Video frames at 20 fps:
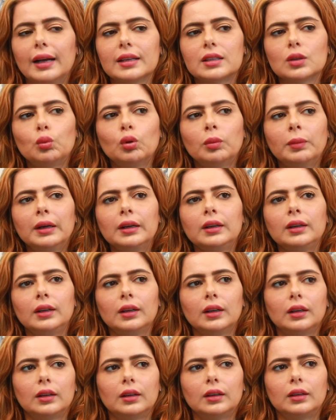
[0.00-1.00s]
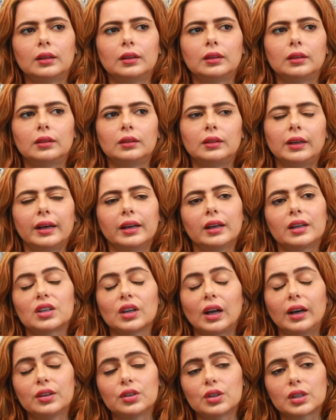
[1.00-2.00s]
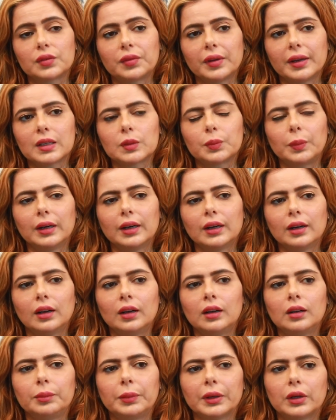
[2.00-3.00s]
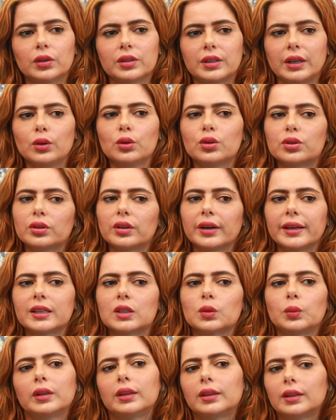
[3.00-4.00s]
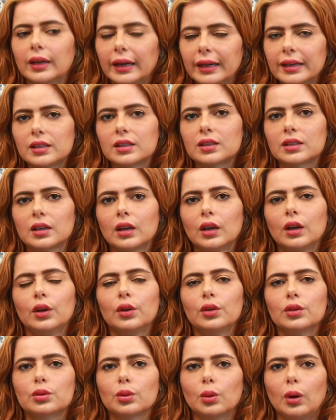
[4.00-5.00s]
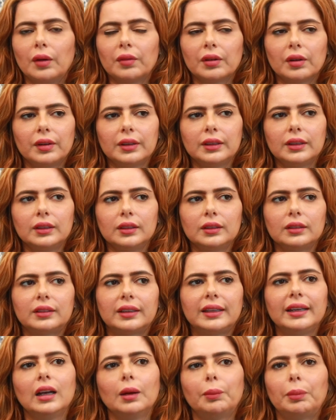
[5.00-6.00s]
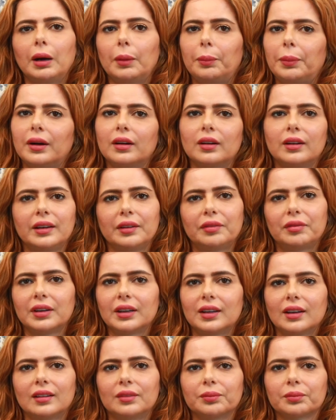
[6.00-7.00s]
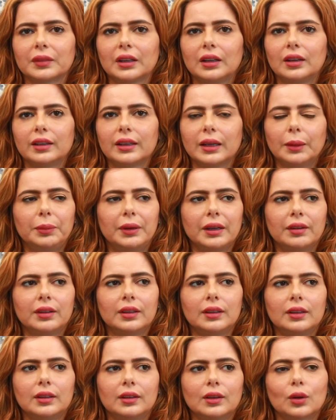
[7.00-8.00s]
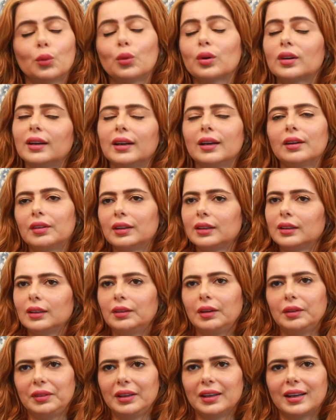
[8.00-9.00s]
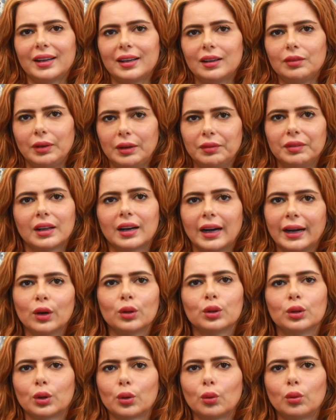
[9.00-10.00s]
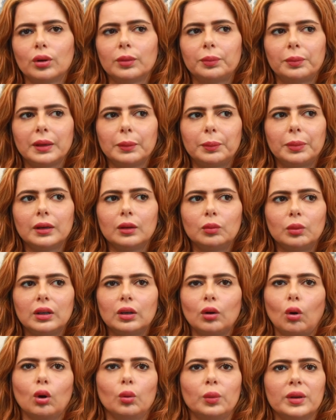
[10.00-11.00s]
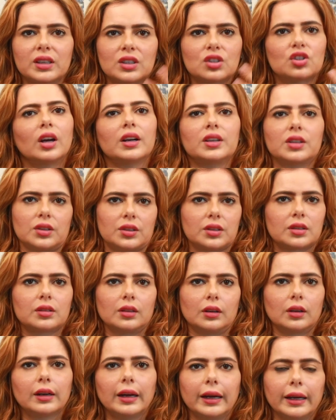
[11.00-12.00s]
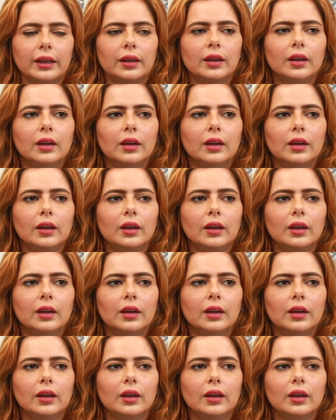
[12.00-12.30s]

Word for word: as a woman narya uh, challenges face pannana because I used to race with guys so avanga vandu keela paapanga definitely eppadi vandu road la vandu when we when we ride on the road people will always judge us a guy